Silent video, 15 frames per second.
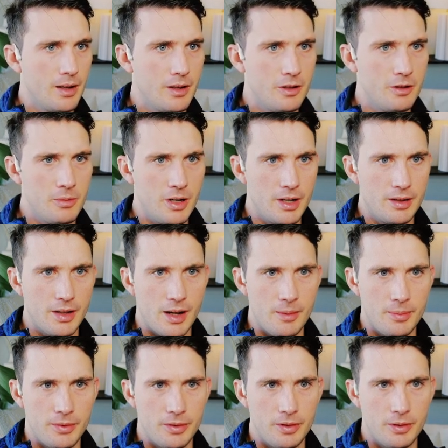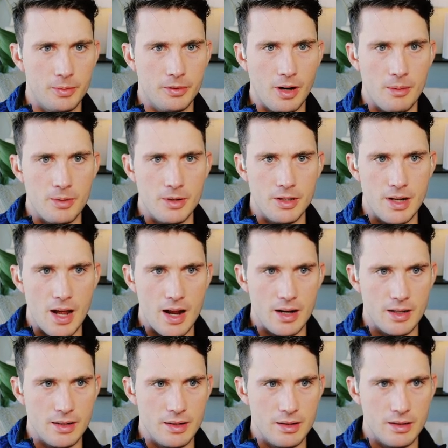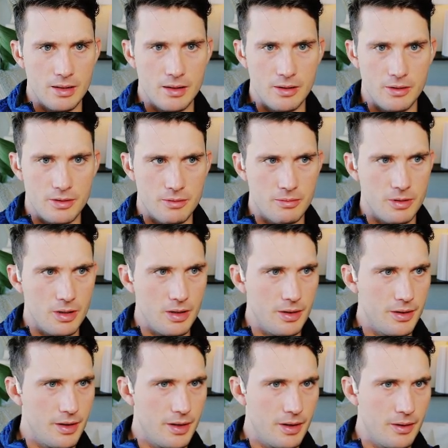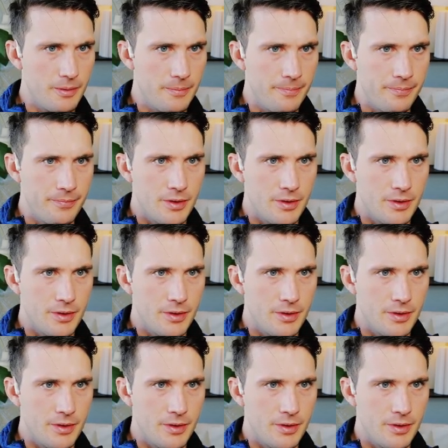Enumerated types, subscriber status, user role. No.